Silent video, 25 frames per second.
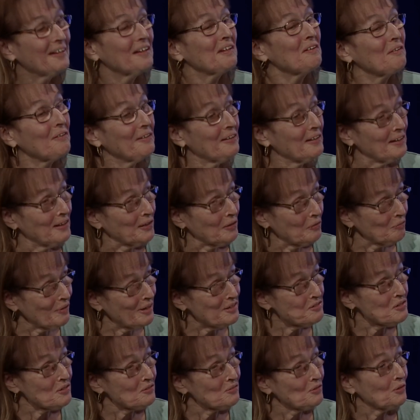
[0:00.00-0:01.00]
that our
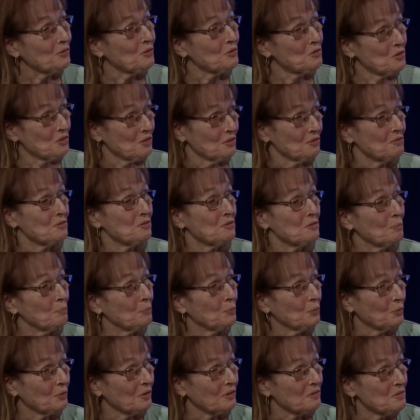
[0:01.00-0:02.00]
resolution
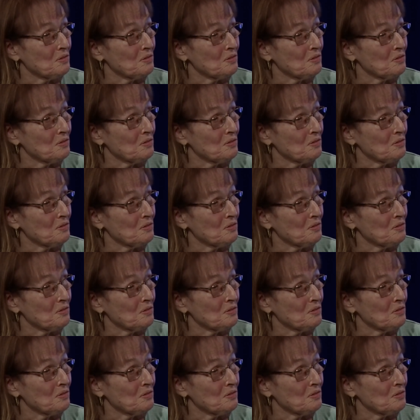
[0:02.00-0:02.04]
supports.